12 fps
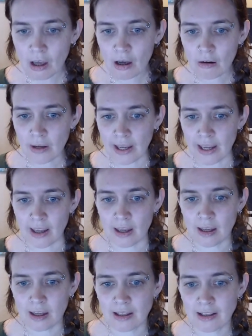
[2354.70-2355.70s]
Okay,
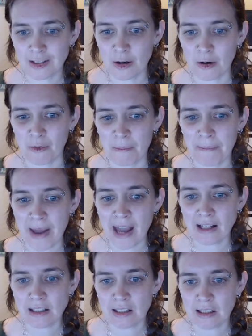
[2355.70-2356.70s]
so back
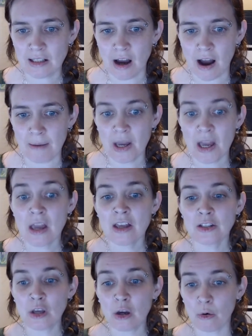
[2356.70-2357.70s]
to the top.
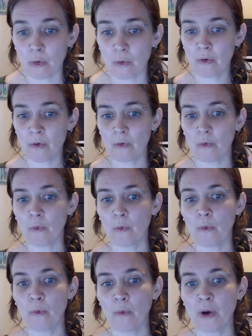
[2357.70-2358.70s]
So
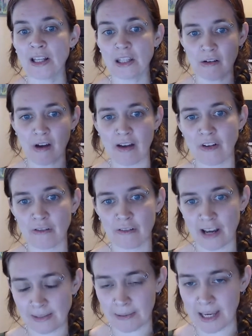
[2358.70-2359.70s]
once you have a
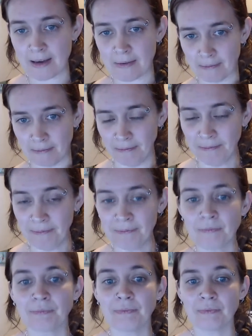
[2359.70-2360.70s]
recipe,
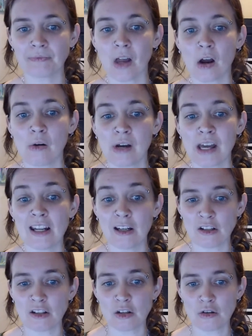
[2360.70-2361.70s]
oh, and it
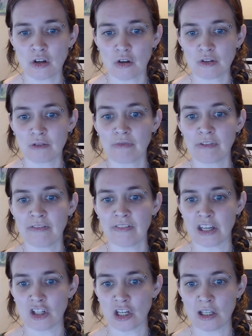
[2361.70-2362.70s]
also shows
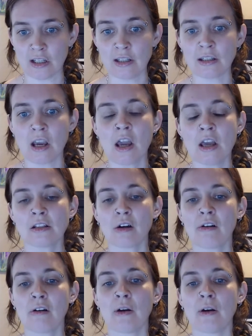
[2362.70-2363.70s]
revisions.
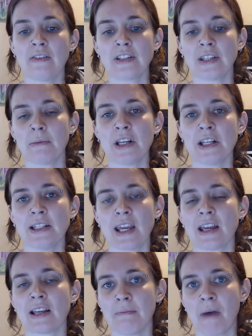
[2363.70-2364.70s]
So if
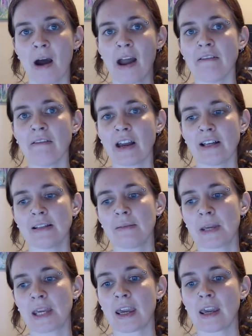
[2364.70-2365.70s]
someone takes my
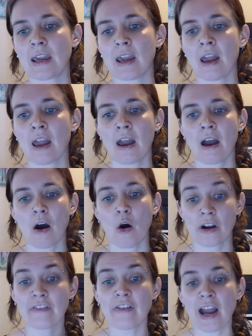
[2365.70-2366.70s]
recipe,
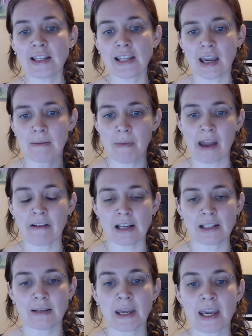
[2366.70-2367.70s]
or if I take
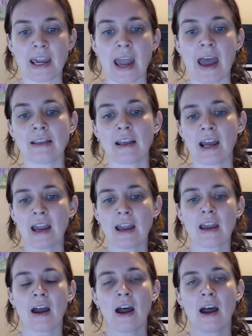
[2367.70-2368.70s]
my recipe and then
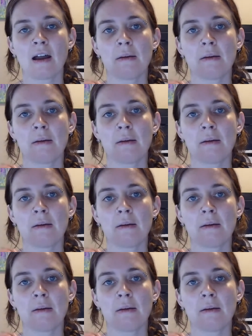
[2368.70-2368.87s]
I